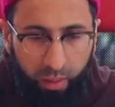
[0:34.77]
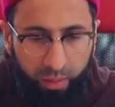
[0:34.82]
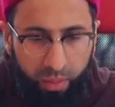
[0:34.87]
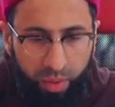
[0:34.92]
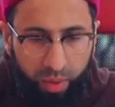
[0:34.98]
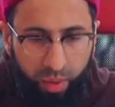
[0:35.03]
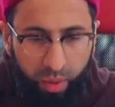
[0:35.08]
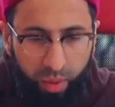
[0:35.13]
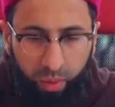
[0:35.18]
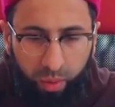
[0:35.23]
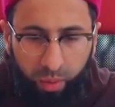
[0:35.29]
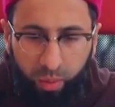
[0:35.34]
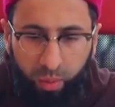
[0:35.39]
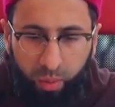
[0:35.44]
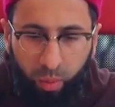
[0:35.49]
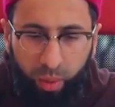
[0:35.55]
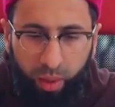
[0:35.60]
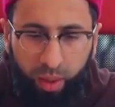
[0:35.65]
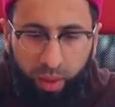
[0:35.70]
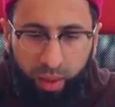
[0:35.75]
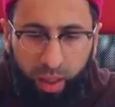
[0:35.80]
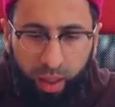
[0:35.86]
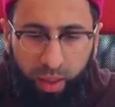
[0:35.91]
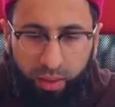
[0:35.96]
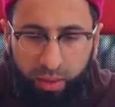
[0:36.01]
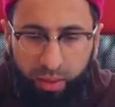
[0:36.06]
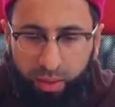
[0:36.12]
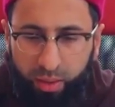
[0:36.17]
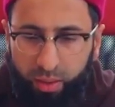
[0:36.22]
So with
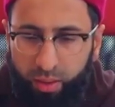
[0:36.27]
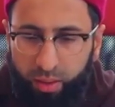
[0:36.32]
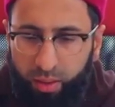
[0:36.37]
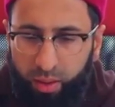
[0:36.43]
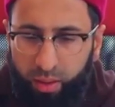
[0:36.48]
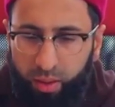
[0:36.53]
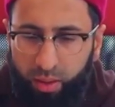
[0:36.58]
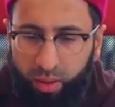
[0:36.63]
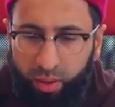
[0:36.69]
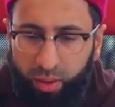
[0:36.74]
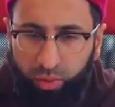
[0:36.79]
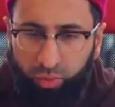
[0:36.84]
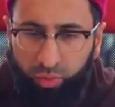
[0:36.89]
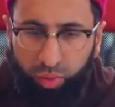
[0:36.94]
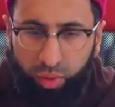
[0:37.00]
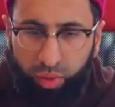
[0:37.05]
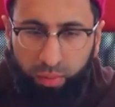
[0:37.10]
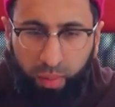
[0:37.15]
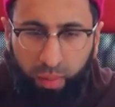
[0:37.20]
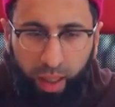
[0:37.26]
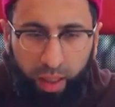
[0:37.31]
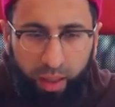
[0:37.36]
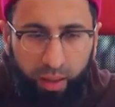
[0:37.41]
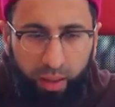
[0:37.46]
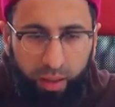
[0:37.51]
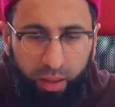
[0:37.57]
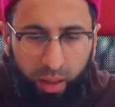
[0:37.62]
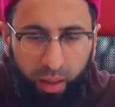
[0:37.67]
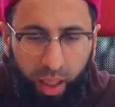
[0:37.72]
that
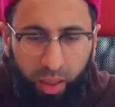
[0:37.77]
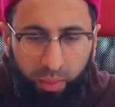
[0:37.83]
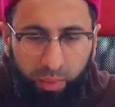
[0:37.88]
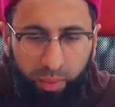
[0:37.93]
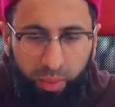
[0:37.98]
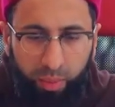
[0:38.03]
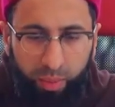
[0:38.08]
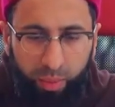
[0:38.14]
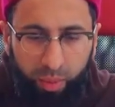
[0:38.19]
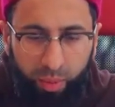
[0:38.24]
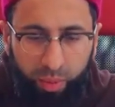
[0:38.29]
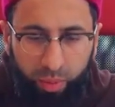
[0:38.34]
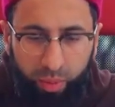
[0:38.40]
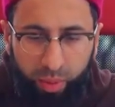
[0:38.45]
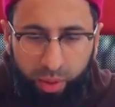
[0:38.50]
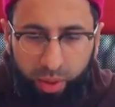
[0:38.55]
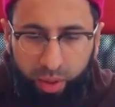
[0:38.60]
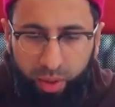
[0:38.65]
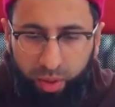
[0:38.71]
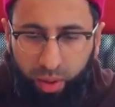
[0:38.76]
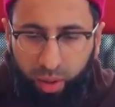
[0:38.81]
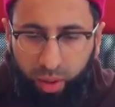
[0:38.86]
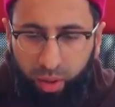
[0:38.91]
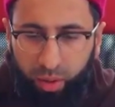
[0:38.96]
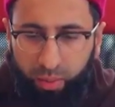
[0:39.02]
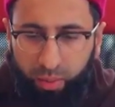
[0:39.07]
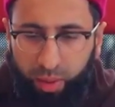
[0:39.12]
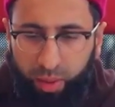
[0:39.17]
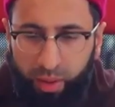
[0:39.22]
reminder, I propose we start
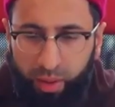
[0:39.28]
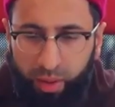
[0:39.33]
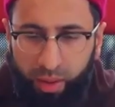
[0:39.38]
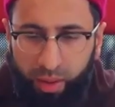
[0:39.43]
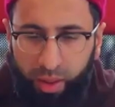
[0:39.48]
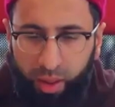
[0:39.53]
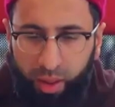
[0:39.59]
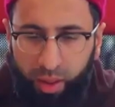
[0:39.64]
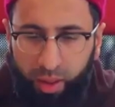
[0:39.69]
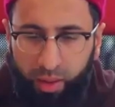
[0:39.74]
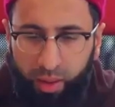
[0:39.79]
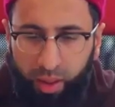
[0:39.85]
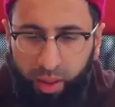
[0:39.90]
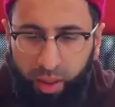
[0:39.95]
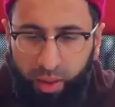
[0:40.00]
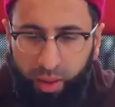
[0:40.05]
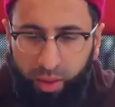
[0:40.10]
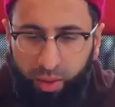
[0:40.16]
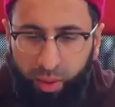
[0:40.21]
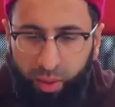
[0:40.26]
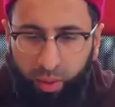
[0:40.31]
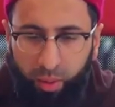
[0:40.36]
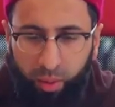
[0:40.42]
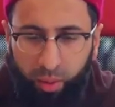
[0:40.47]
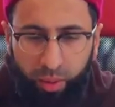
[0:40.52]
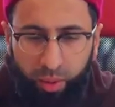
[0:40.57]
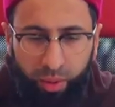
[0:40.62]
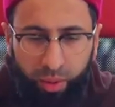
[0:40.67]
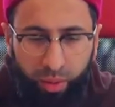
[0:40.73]
bi'idhnillahi ta'ala. So what I'm
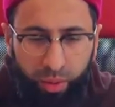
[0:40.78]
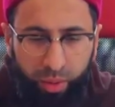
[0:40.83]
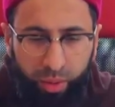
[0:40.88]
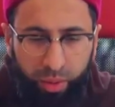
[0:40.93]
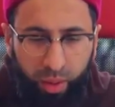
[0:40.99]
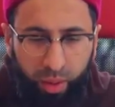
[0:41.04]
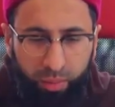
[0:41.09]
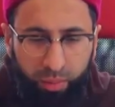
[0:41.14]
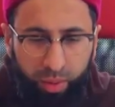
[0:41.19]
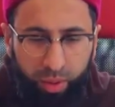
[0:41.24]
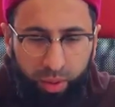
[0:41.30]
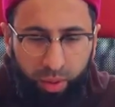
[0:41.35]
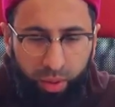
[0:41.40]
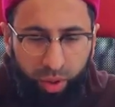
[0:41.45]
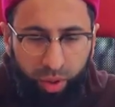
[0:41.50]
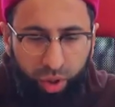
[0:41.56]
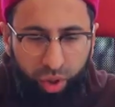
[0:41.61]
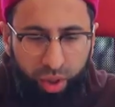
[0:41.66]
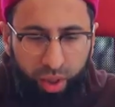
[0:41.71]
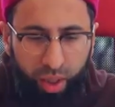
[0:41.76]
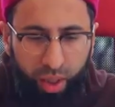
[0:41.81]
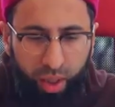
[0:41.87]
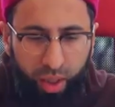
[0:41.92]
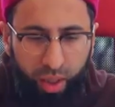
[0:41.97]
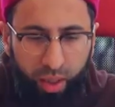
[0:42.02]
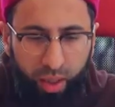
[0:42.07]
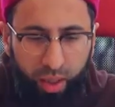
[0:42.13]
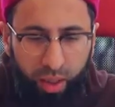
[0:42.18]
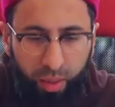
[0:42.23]
going to do is I'm just going to
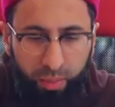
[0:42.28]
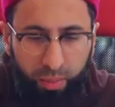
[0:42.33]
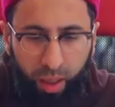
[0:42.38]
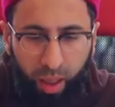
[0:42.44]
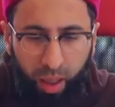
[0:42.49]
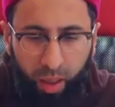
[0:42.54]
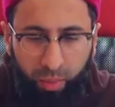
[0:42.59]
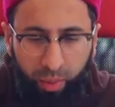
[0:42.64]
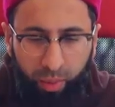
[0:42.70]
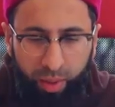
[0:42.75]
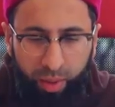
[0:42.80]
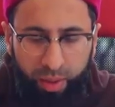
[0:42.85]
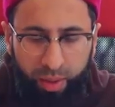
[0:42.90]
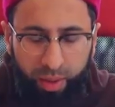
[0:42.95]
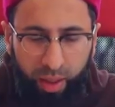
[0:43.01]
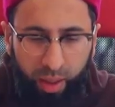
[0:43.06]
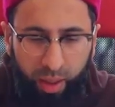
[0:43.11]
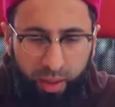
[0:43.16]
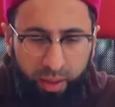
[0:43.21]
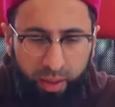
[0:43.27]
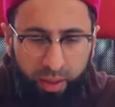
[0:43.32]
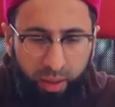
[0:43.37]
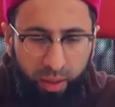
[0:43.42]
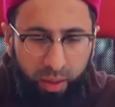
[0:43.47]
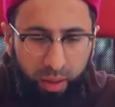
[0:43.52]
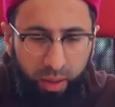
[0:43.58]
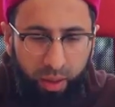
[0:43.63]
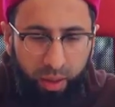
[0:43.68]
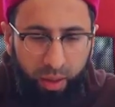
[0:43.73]
share the PowerPoint slides.
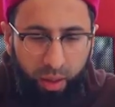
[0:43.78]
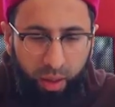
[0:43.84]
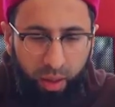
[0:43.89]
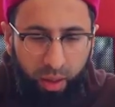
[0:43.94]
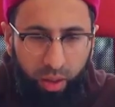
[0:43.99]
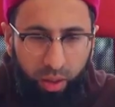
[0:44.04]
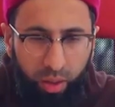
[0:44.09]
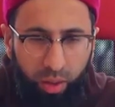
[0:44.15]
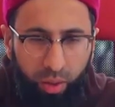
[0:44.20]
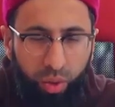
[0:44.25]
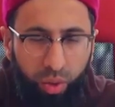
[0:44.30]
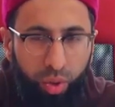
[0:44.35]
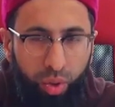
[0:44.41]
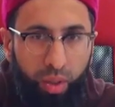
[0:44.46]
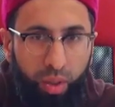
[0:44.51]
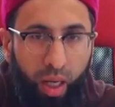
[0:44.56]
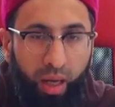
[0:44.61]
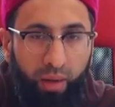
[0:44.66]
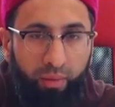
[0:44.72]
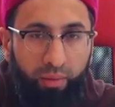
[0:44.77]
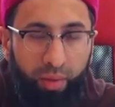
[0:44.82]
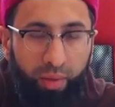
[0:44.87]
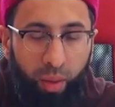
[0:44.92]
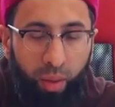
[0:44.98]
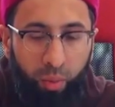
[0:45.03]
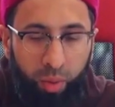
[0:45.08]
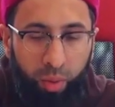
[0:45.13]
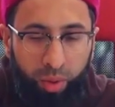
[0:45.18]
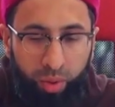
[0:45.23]
You should have
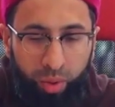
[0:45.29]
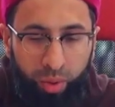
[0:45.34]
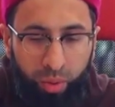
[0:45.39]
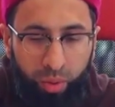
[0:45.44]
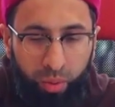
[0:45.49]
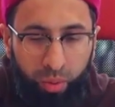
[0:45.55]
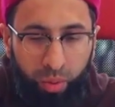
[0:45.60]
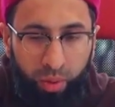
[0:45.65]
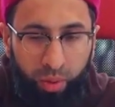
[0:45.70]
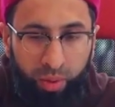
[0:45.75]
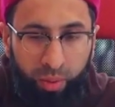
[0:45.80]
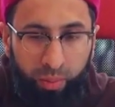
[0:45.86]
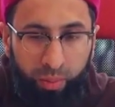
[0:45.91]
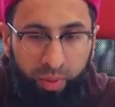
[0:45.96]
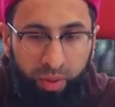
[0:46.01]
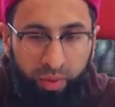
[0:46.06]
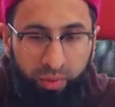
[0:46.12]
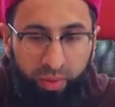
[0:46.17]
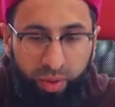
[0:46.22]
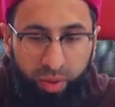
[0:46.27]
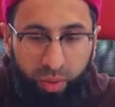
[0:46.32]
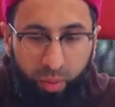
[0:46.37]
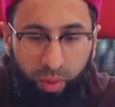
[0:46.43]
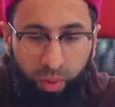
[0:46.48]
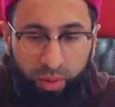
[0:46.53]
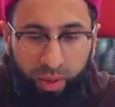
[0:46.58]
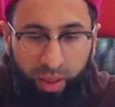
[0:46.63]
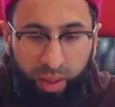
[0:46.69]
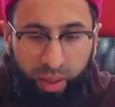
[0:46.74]
them with you, all of the previous
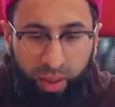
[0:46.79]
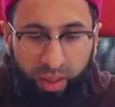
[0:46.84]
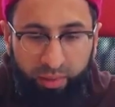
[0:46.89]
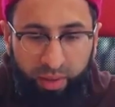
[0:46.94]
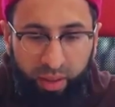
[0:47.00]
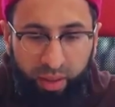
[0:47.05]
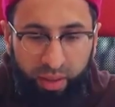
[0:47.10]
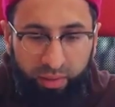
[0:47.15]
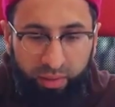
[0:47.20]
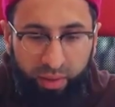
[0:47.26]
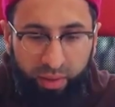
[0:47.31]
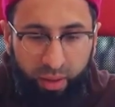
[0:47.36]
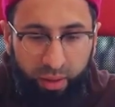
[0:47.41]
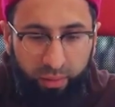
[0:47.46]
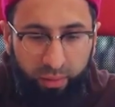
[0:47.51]
ones that I've delivered,